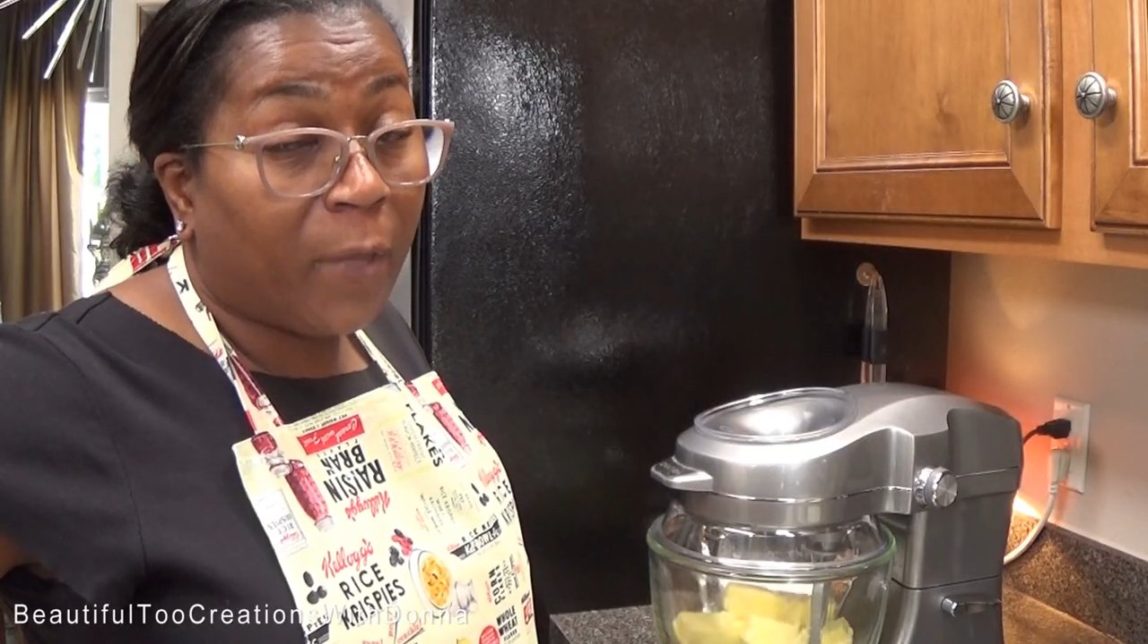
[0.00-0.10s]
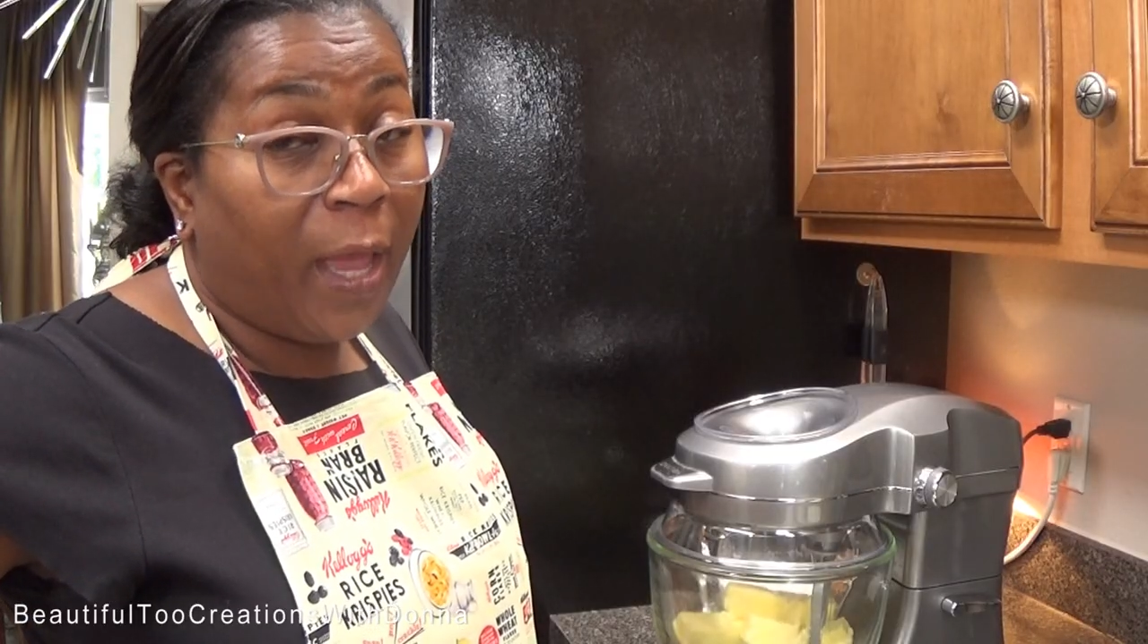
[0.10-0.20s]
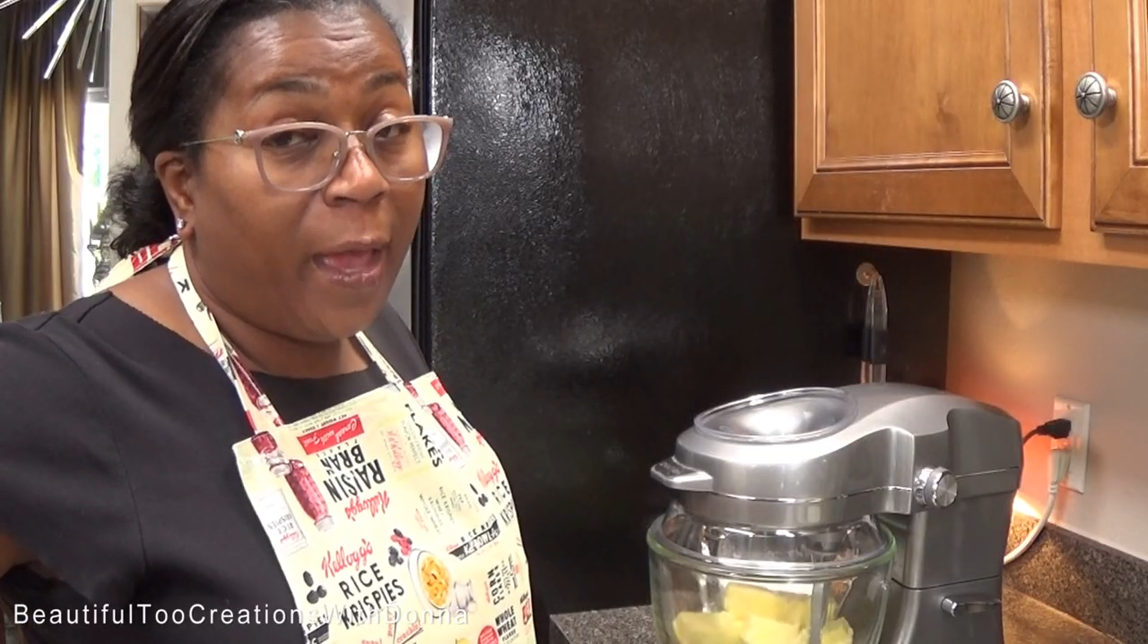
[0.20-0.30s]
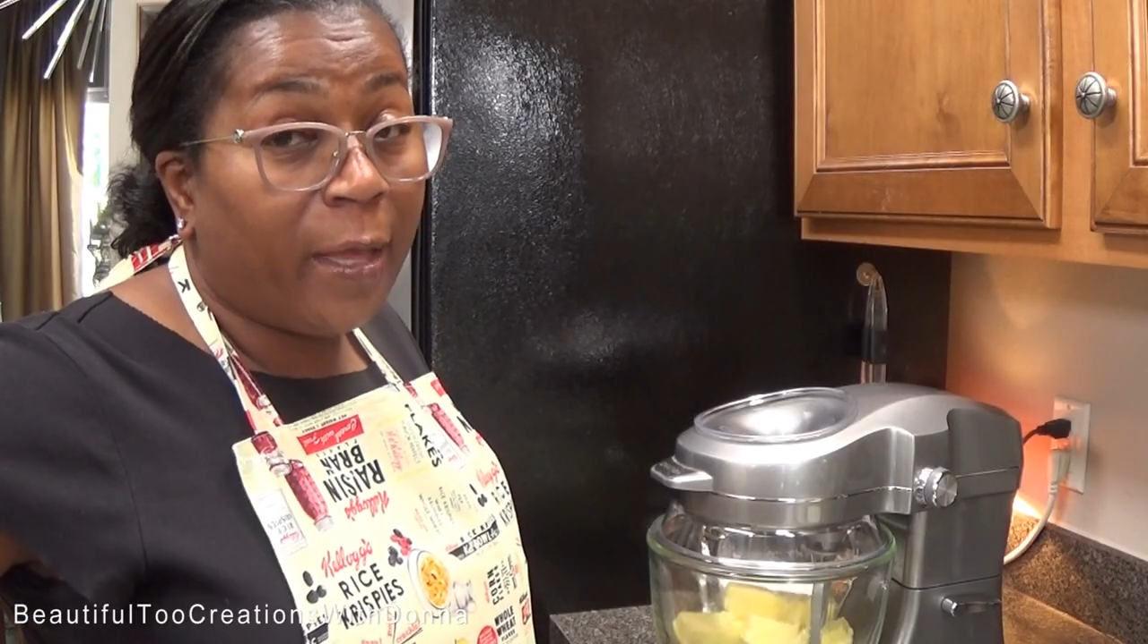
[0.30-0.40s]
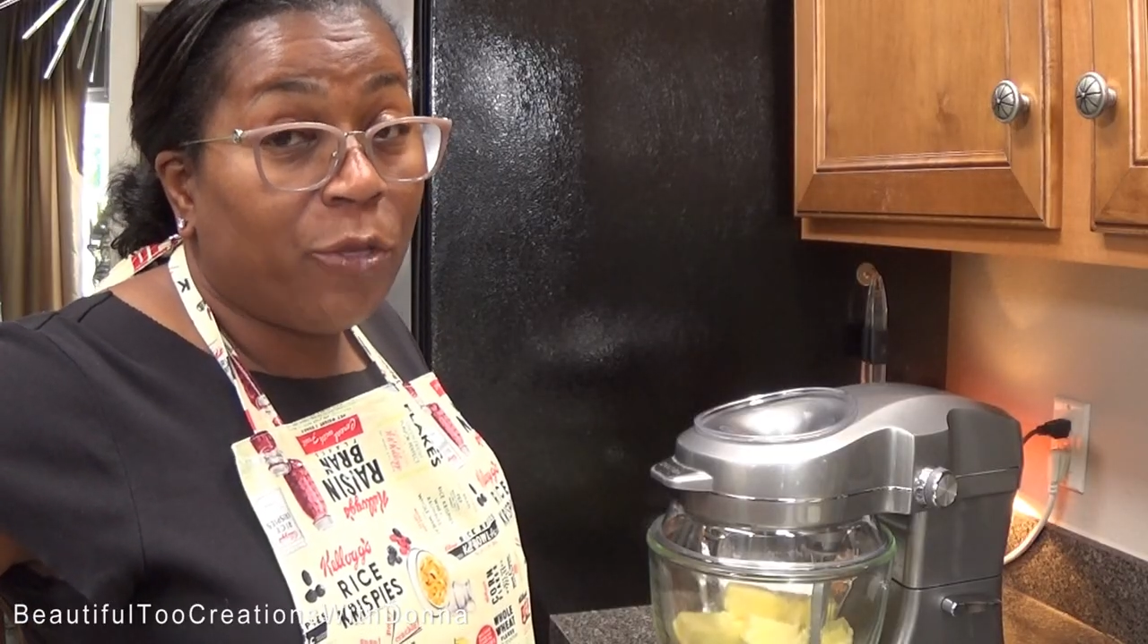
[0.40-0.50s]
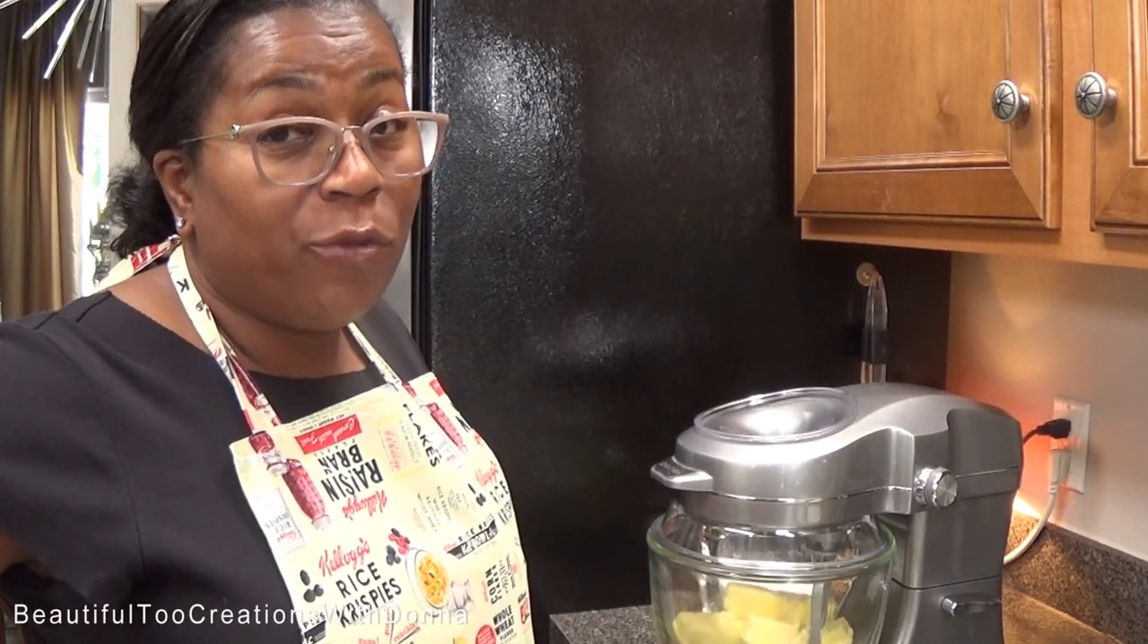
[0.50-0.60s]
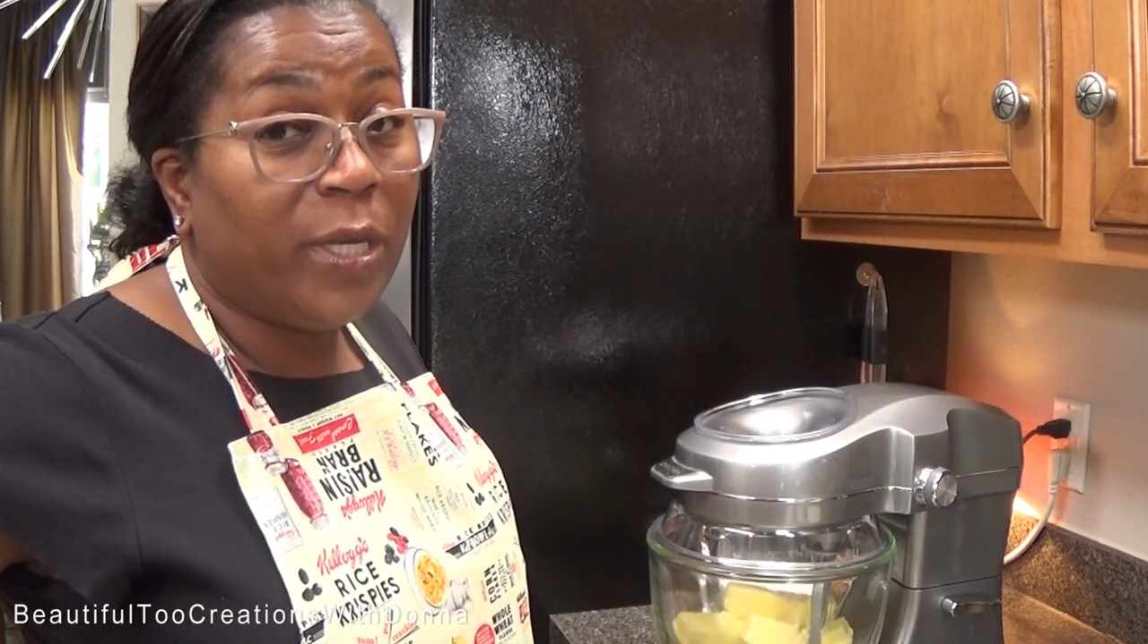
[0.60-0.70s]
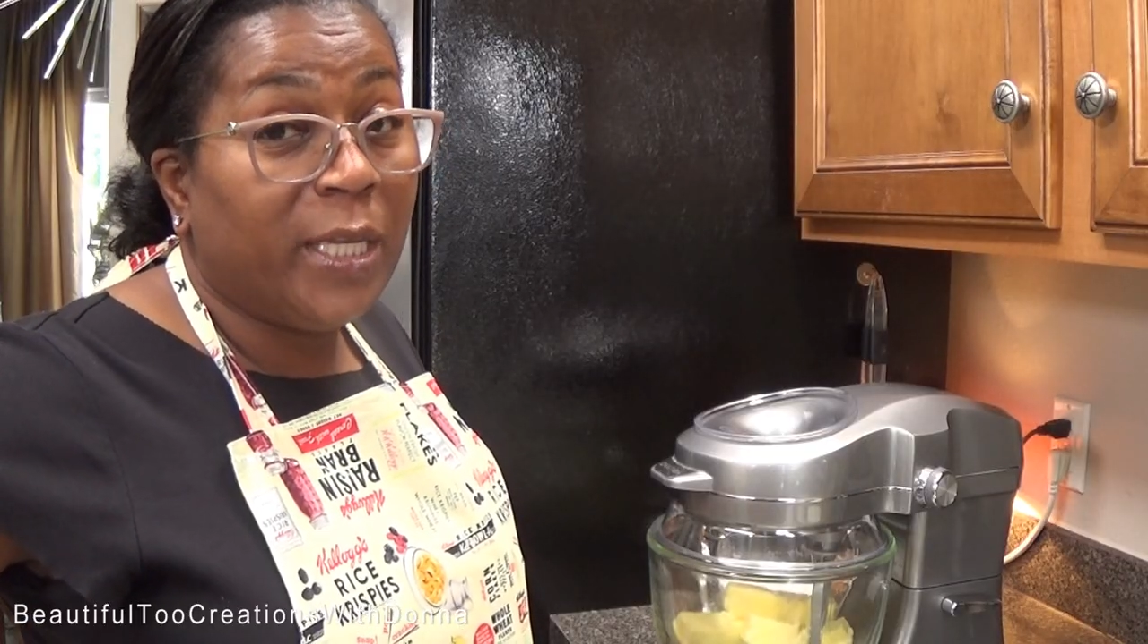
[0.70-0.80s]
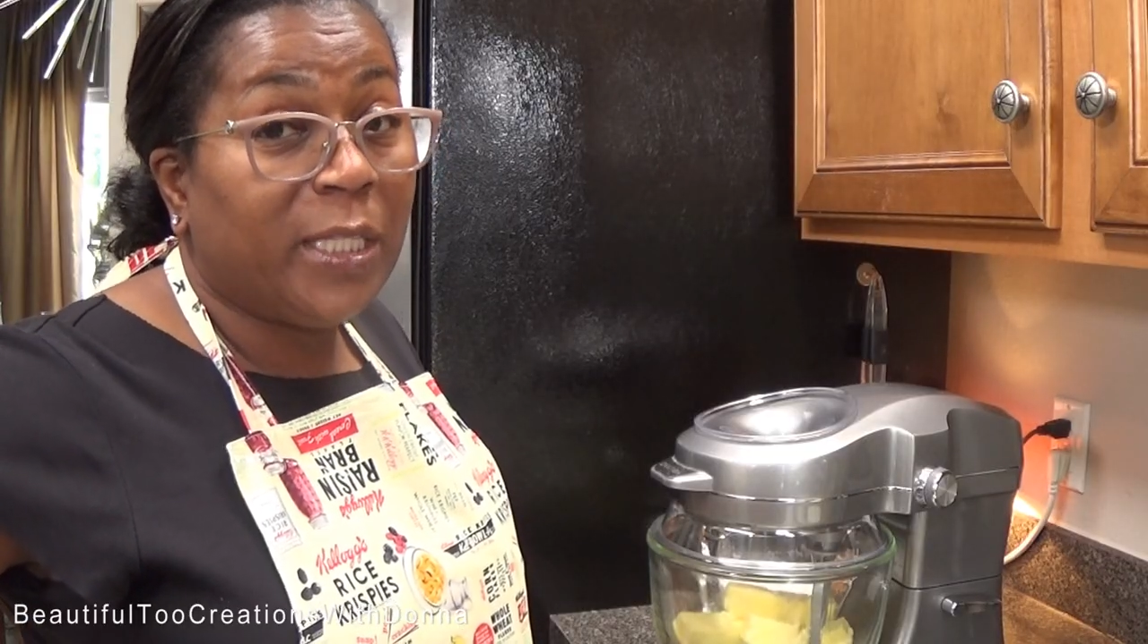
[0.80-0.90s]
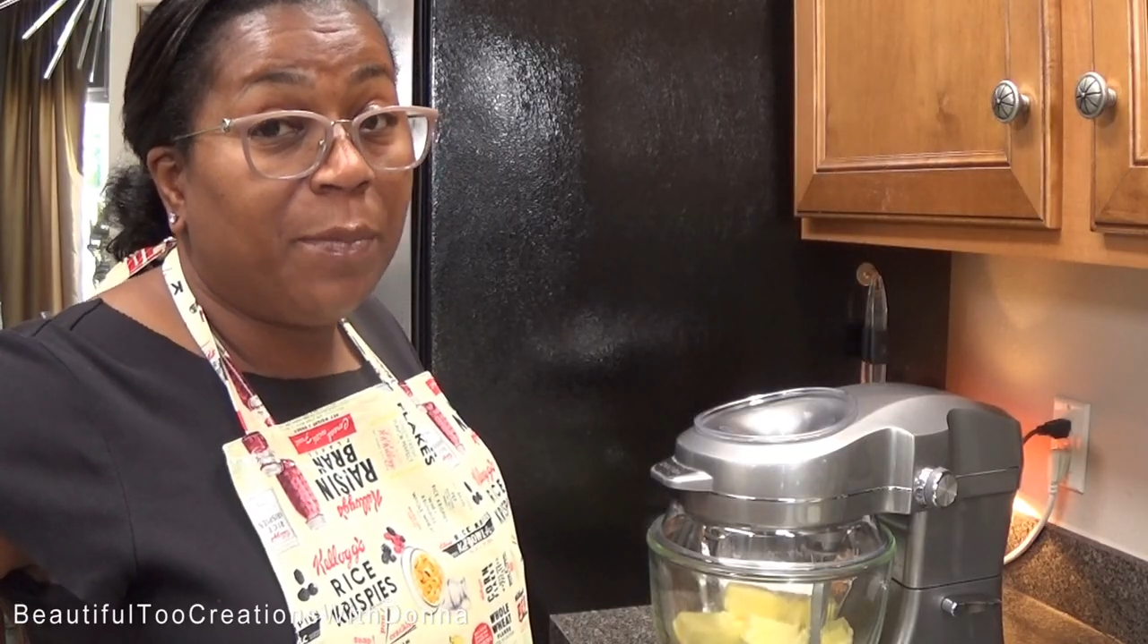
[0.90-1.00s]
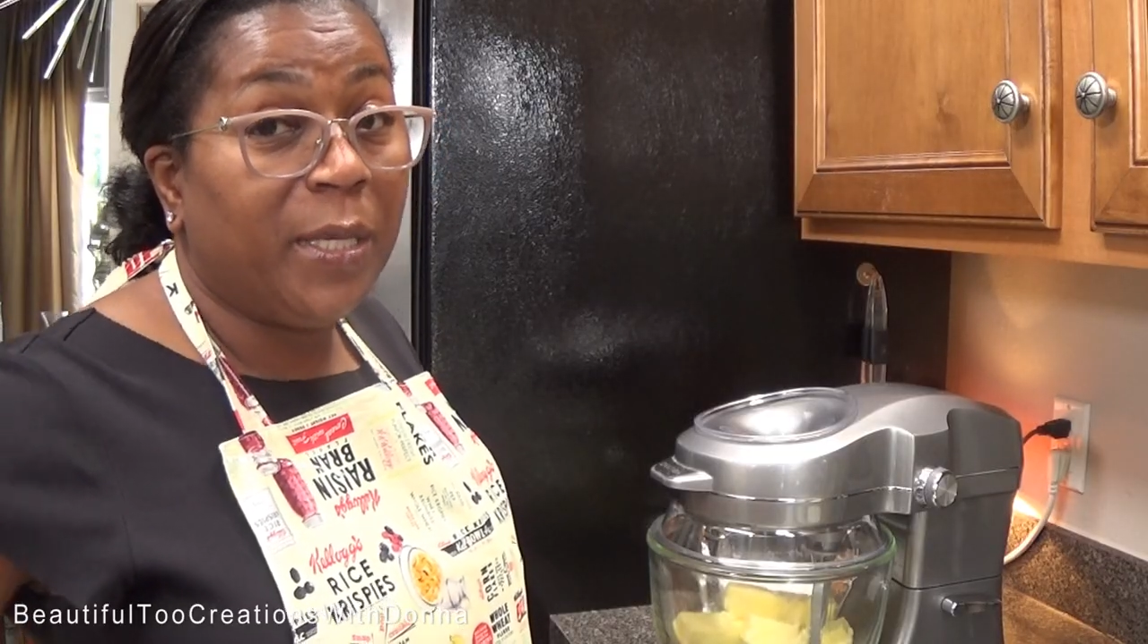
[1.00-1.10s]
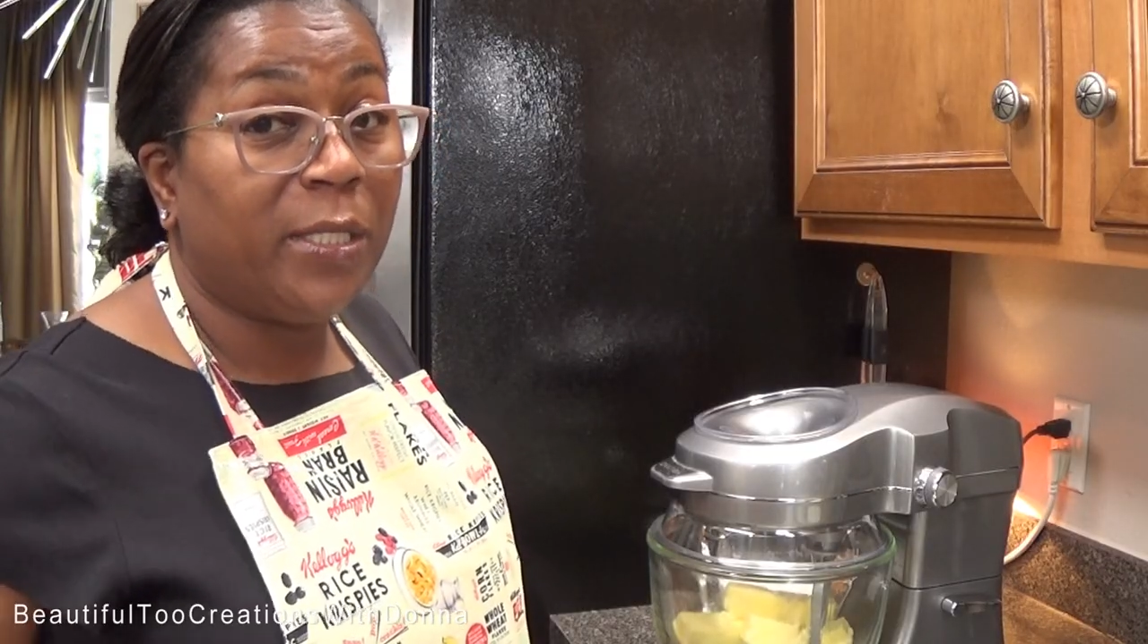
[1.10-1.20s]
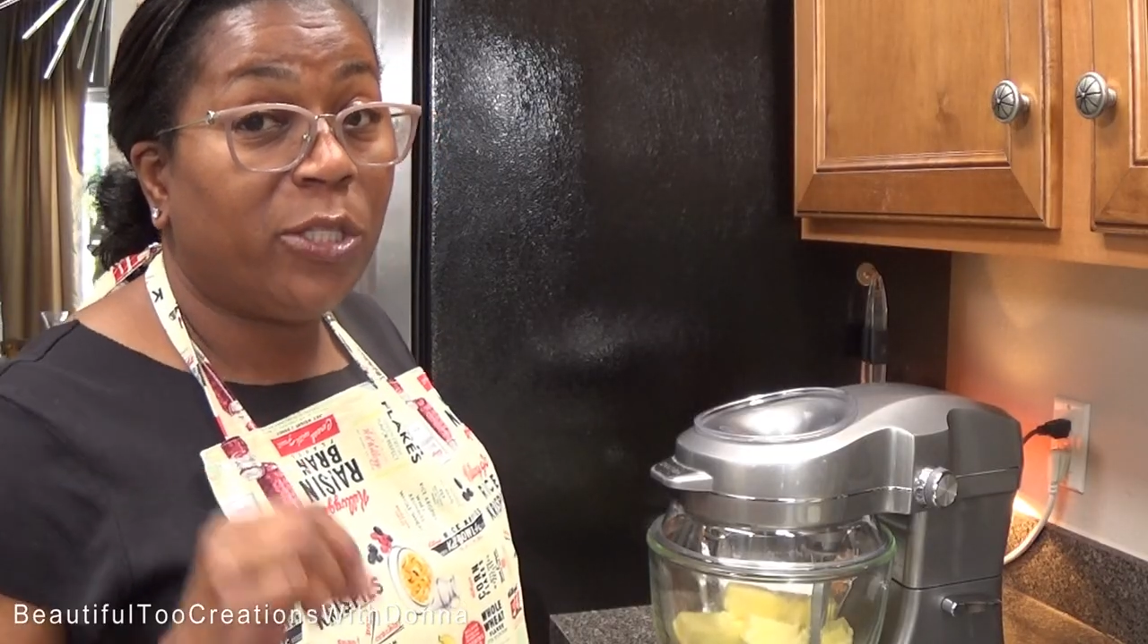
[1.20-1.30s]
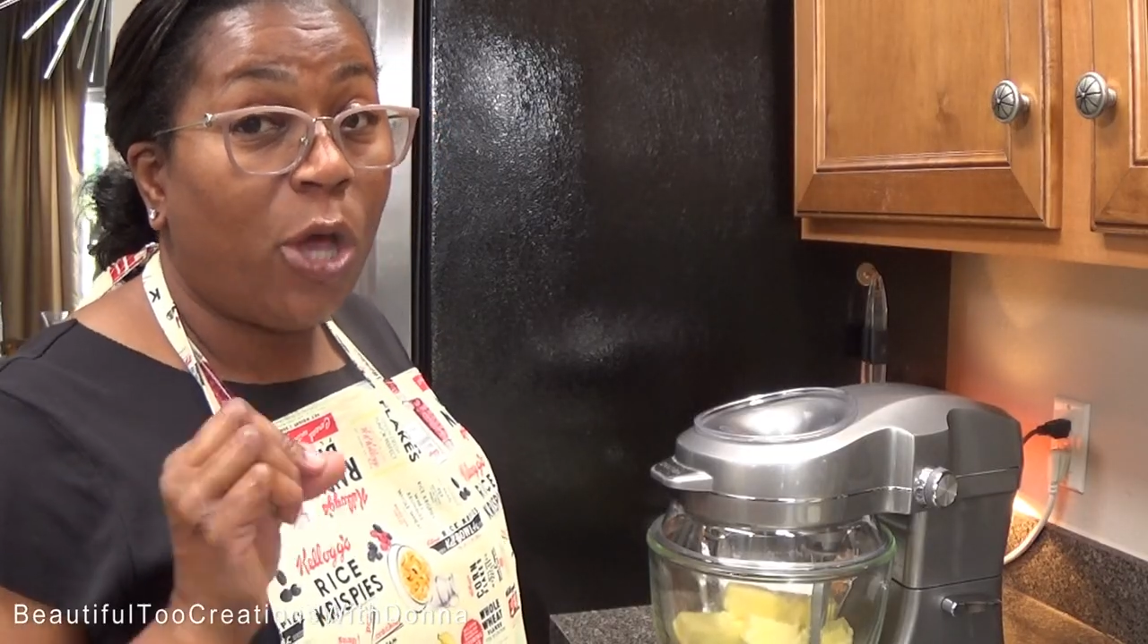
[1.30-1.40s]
okay you need to be